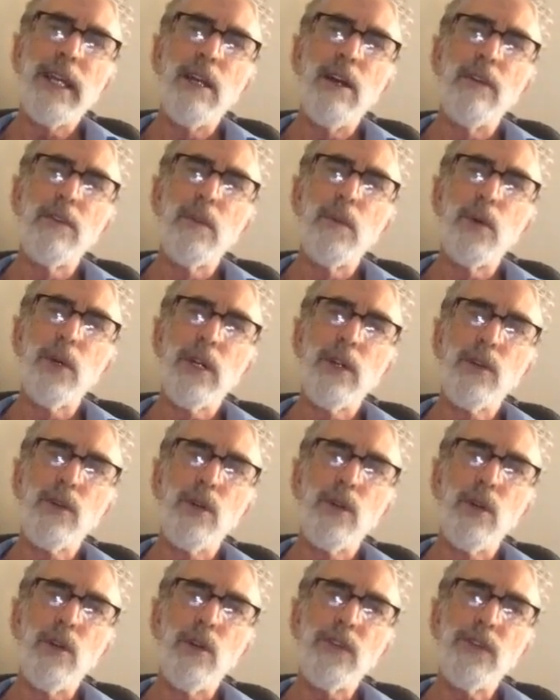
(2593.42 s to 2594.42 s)
over more
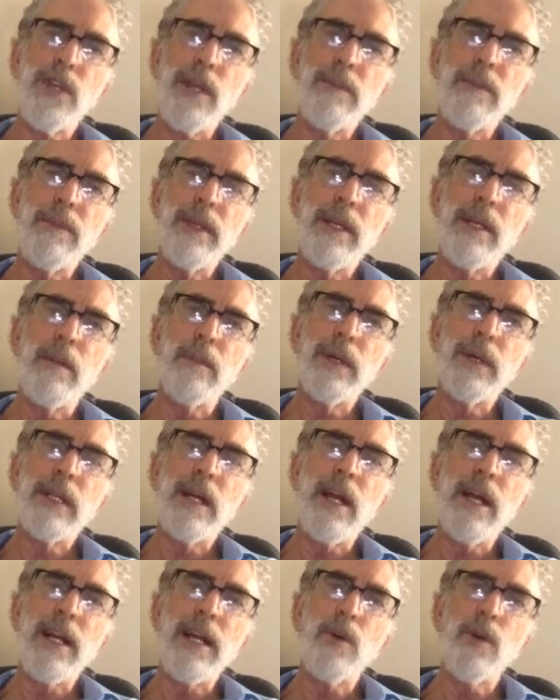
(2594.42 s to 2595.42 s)
control. Same thing here, bring the
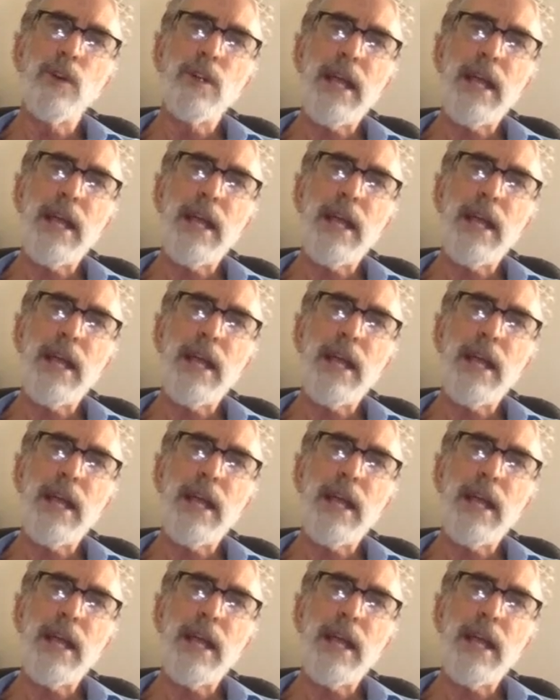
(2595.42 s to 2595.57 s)
hindquarters